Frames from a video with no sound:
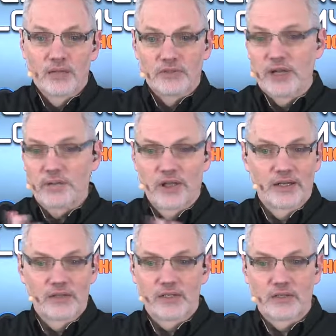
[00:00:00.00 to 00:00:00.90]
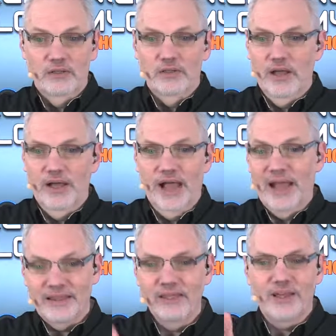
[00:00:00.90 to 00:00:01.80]
yeah,
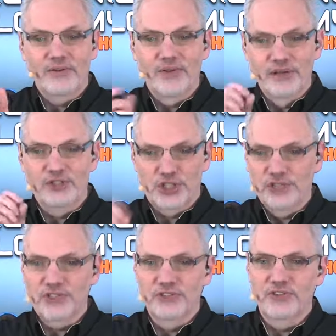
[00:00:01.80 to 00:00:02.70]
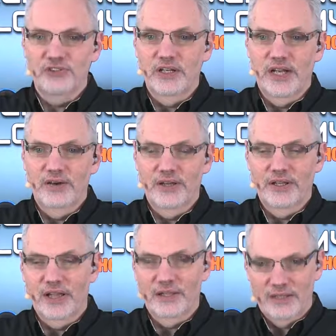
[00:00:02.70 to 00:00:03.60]
I think churches is an area,
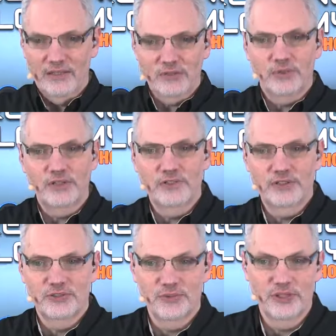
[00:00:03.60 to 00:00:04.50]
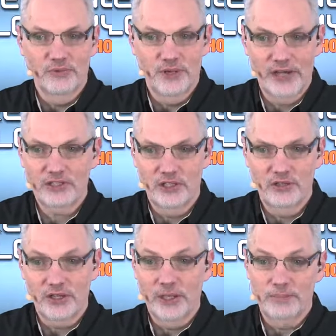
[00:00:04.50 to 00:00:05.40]
and that's one of the reasons we're actually
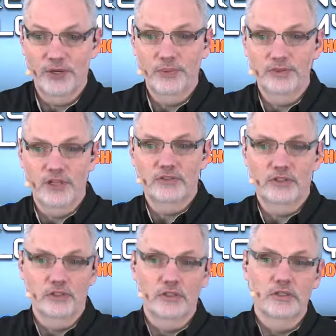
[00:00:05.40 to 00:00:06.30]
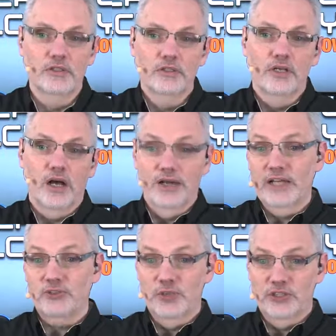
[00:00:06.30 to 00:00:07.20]
looking at Pro Presenter on
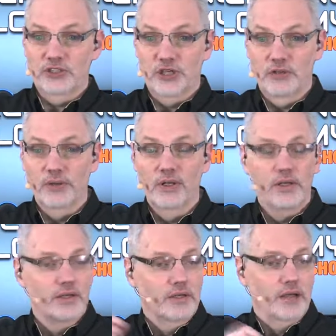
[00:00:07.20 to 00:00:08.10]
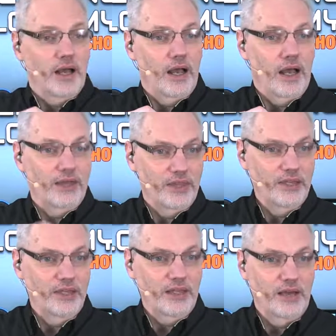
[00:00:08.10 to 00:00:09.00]
next week's show. I
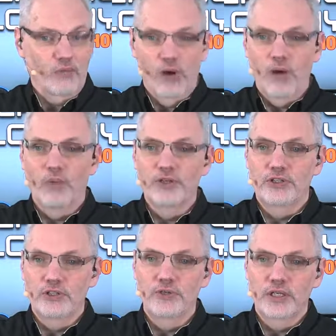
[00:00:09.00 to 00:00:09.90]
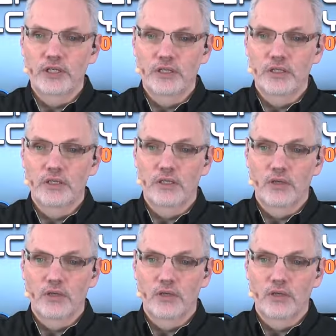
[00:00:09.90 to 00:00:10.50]
think that what we're doing,